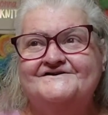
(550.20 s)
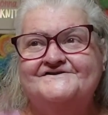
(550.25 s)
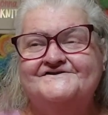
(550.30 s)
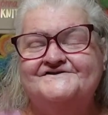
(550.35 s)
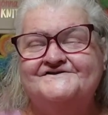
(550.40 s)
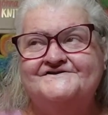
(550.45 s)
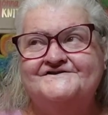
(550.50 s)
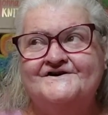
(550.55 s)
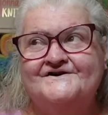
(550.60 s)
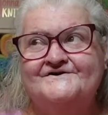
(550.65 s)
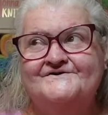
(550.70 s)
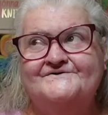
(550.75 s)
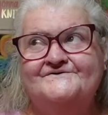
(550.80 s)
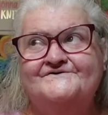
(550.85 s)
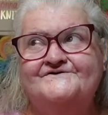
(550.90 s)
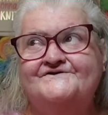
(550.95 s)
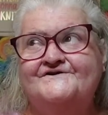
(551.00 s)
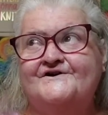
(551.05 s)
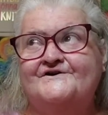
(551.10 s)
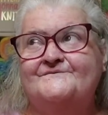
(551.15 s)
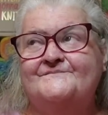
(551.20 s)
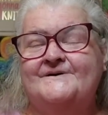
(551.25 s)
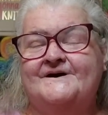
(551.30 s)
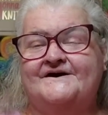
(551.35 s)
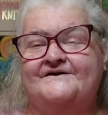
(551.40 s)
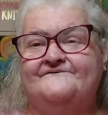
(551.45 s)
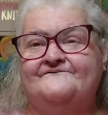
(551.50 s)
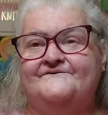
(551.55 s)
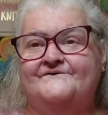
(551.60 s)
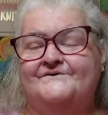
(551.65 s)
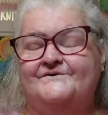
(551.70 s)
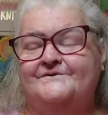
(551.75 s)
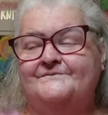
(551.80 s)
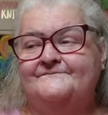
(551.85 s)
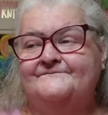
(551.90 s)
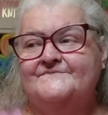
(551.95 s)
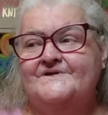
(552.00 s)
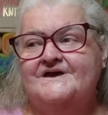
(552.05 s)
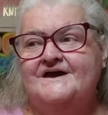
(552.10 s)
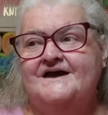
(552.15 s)
So, so painful.
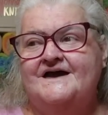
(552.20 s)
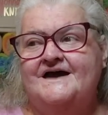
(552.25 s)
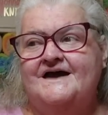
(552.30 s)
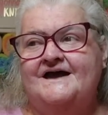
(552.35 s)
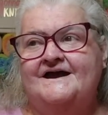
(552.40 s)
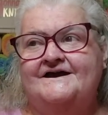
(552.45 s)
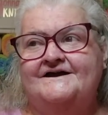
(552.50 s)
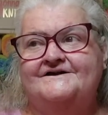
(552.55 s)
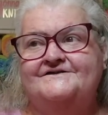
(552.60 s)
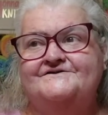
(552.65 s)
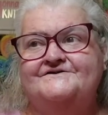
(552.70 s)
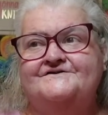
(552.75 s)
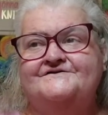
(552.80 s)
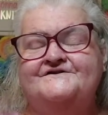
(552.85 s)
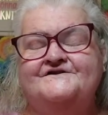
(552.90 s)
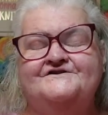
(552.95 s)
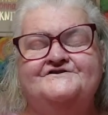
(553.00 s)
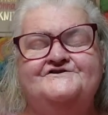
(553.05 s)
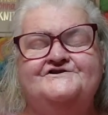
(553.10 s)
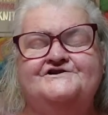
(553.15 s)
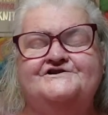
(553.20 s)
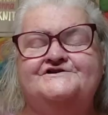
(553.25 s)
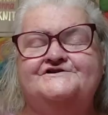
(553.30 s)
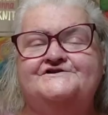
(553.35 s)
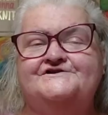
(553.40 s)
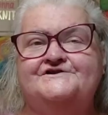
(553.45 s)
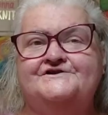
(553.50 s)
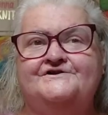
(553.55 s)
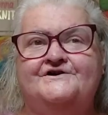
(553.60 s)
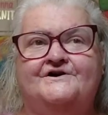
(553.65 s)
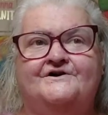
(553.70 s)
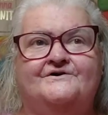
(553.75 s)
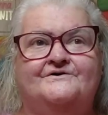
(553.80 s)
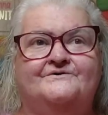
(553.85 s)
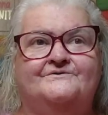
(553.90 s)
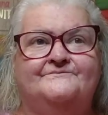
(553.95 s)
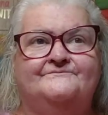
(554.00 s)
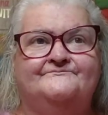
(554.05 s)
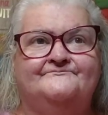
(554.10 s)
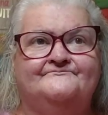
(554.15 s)
And then just, you
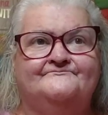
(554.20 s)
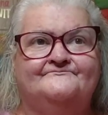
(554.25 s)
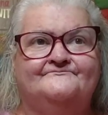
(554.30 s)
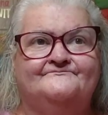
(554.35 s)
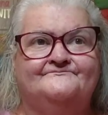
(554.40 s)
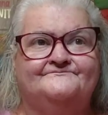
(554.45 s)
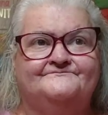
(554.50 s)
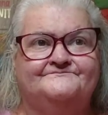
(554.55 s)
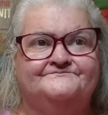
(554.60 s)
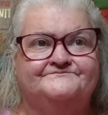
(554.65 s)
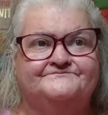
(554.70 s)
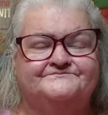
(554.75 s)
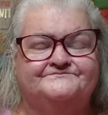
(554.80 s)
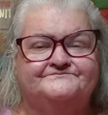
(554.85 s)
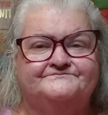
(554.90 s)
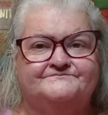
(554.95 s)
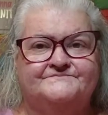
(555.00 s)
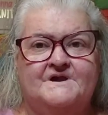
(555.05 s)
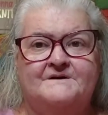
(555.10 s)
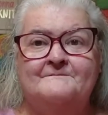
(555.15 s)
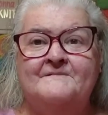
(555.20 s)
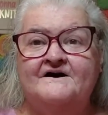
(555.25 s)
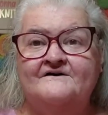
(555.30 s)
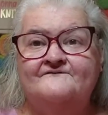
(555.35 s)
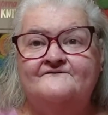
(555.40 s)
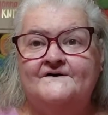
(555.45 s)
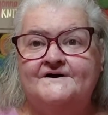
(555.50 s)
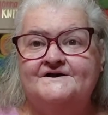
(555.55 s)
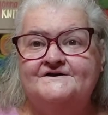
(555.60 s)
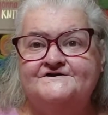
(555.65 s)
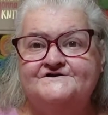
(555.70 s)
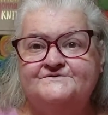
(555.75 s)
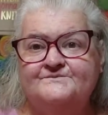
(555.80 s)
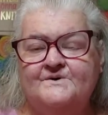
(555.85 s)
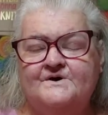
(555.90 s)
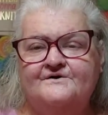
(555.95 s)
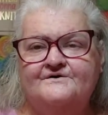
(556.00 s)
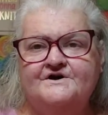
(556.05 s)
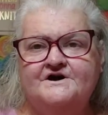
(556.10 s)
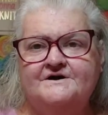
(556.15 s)
know, my face
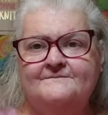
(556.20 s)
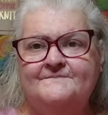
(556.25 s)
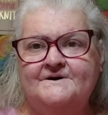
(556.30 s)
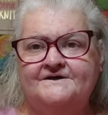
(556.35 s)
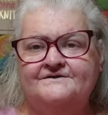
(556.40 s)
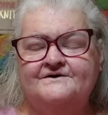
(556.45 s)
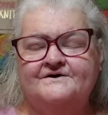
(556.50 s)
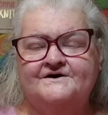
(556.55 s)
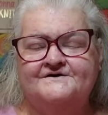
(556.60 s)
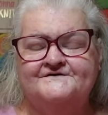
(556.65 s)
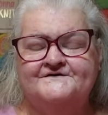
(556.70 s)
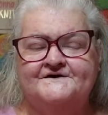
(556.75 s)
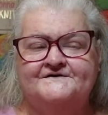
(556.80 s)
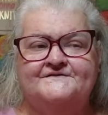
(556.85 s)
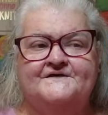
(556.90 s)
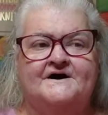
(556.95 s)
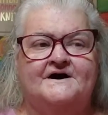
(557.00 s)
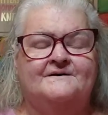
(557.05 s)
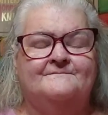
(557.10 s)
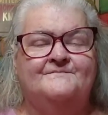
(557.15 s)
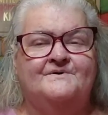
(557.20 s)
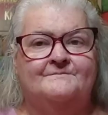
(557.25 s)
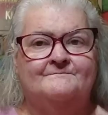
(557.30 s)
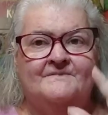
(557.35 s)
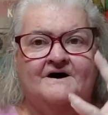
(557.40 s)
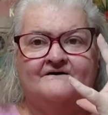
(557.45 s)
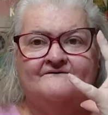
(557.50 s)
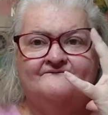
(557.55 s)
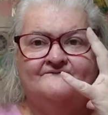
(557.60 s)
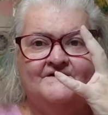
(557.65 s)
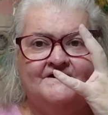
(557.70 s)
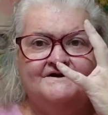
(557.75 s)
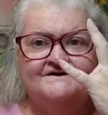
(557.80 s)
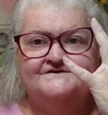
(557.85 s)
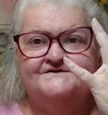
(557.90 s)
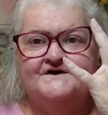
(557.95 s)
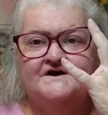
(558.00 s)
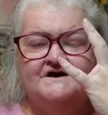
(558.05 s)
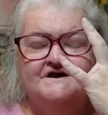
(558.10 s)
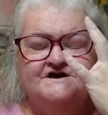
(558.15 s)
swelled up. I know I said that, but my
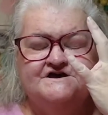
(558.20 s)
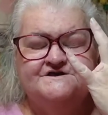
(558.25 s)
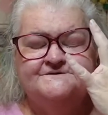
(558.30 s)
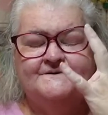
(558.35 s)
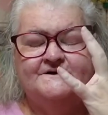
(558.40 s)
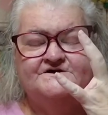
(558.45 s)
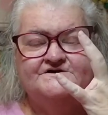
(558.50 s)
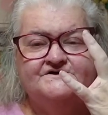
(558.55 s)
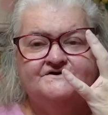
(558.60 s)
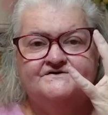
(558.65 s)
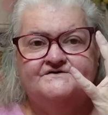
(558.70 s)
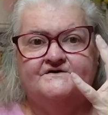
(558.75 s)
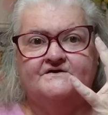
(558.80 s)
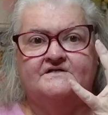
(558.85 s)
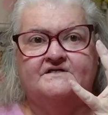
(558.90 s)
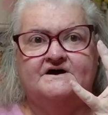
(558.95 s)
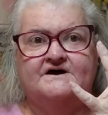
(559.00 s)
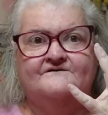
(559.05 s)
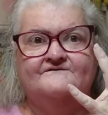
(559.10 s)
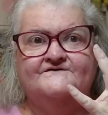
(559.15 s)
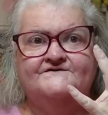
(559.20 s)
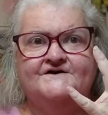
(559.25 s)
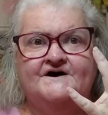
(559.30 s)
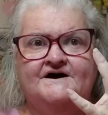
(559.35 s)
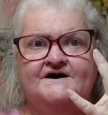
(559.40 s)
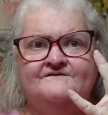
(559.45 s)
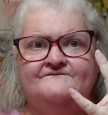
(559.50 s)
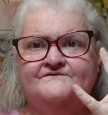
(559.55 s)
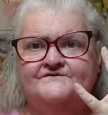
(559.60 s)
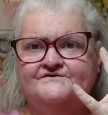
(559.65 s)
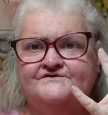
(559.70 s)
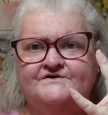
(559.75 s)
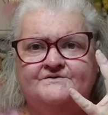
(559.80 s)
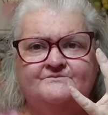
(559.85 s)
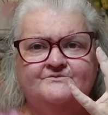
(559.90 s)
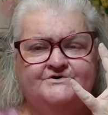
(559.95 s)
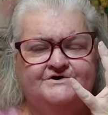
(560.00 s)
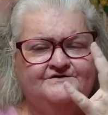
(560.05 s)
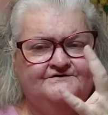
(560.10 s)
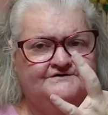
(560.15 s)
face, especially the left side for
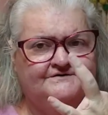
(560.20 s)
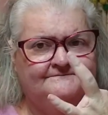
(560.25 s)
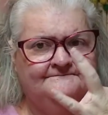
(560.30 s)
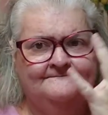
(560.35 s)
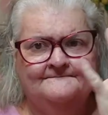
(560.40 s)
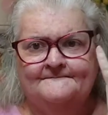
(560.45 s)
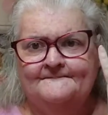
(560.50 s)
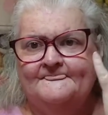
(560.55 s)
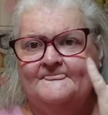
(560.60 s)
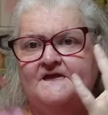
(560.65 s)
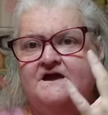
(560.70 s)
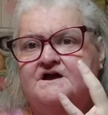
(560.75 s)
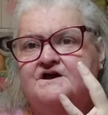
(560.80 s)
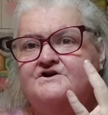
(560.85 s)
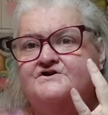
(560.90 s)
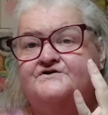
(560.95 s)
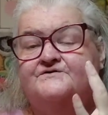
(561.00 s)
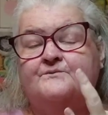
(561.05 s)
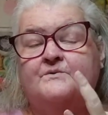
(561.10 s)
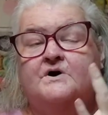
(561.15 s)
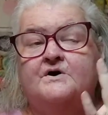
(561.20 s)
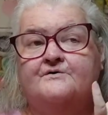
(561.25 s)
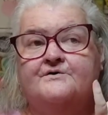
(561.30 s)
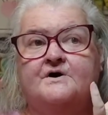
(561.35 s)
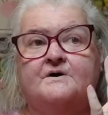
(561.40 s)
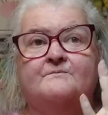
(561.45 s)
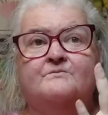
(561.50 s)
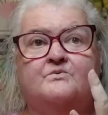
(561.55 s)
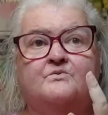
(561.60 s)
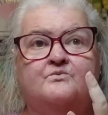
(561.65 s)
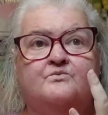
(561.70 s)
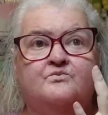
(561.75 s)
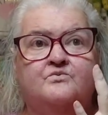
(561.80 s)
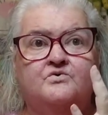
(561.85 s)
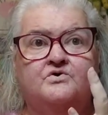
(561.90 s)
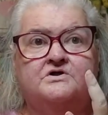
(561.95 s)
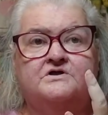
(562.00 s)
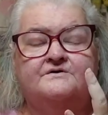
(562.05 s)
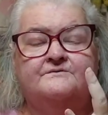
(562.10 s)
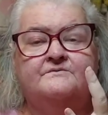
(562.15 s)
some reason, swelled up
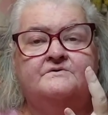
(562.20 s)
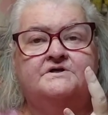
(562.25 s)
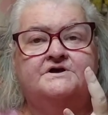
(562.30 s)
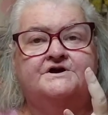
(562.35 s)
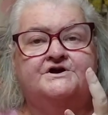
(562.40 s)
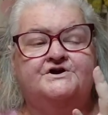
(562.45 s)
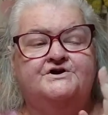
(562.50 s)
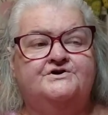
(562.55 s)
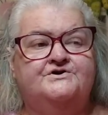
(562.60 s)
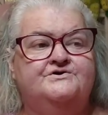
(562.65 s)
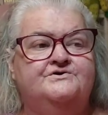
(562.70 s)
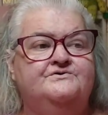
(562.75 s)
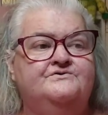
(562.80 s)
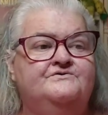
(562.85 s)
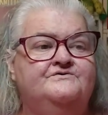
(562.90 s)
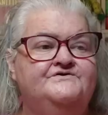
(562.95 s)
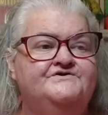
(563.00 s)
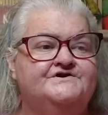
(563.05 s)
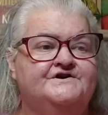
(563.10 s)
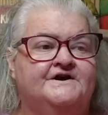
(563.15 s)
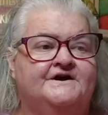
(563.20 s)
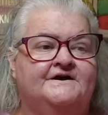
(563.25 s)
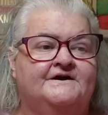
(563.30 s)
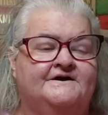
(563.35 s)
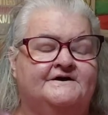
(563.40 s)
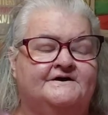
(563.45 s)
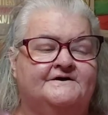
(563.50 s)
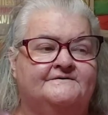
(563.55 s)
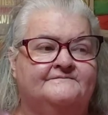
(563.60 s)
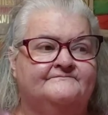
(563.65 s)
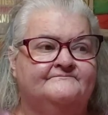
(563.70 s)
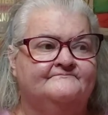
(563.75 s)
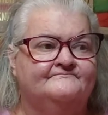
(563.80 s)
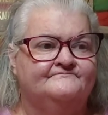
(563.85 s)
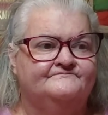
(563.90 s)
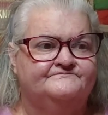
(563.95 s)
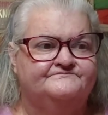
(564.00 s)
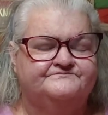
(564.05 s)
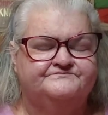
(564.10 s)
really, really huge. And